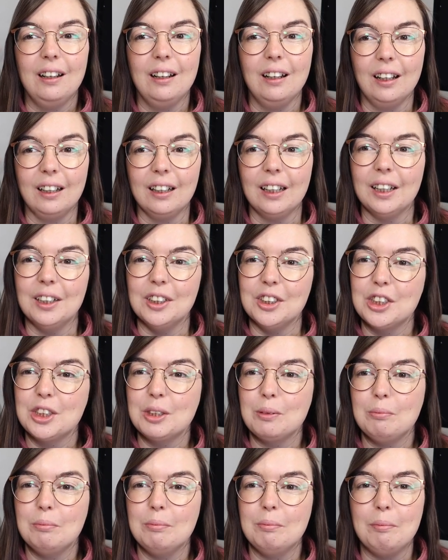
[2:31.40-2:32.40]

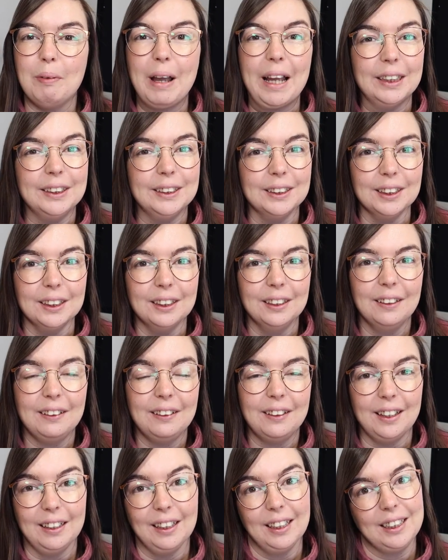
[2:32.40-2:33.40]
luggage better,
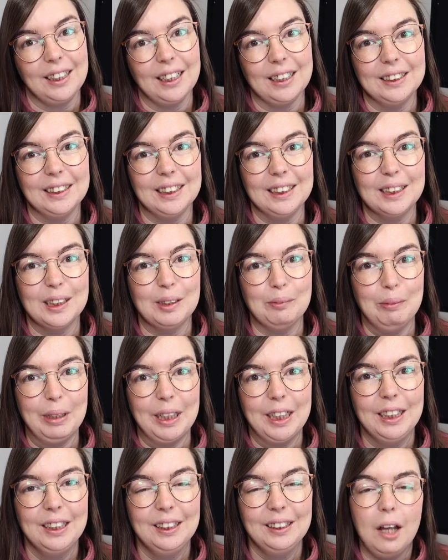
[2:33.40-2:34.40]
then I guess it's
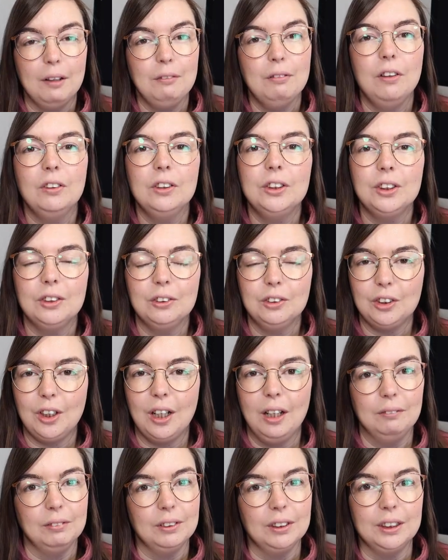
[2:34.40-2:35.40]
me. I've also
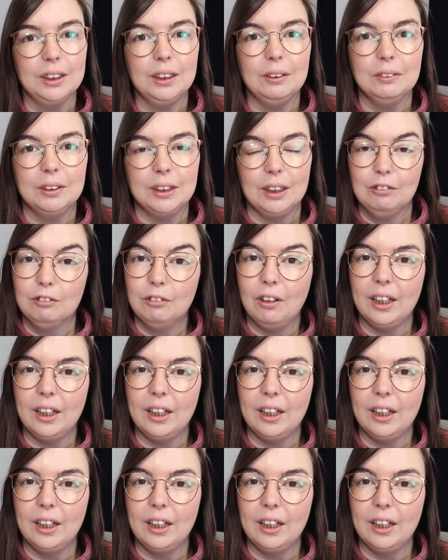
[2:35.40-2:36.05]
travelled using